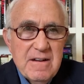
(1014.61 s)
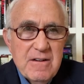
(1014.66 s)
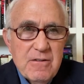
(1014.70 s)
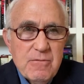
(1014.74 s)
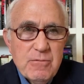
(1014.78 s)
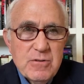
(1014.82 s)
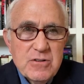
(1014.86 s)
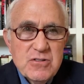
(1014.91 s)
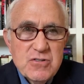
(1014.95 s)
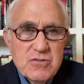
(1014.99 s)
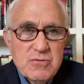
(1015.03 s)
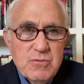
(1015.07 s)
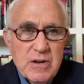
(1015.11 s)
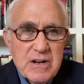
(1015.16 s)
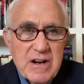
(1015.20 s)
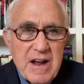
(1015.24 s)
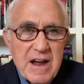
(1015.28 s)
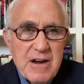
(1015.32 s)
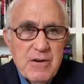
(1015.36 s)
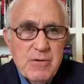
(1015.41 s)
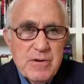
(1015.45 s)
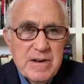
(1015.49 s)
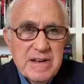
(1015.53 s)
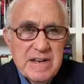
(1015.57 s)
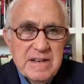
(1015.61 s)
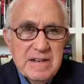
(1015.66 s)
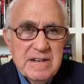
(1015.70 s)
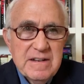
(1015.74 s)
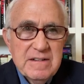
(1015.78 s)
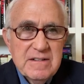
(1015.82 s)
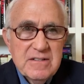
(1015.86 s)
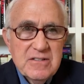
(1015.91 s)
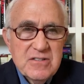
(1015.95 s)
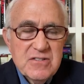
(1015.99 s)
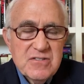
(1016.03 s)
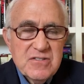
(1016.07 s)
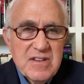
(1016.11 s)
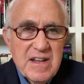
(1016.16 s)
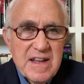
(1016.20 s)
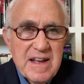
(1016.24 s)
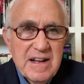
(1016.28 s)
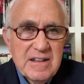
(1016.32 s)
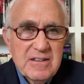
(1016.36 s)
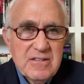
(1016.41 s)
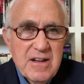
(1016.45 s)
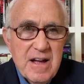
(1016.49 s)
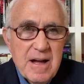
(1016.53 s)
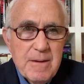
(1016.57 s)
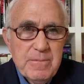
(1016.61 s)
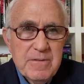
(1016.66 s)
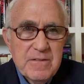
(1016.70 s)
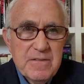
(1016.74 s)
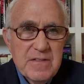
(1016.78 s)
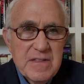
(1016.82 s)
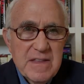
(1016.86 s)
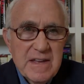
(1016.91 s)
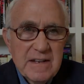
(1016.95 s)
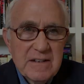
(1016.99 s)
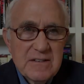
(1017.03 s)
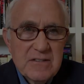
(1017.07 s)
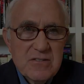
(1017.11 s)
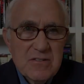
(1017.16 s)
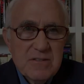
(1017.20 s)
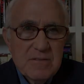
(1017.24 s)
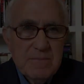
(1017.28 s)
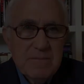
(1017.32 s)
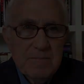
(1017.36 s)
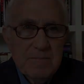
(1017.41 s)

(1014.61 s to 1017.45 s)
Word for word: which is what I read to stay on top of things.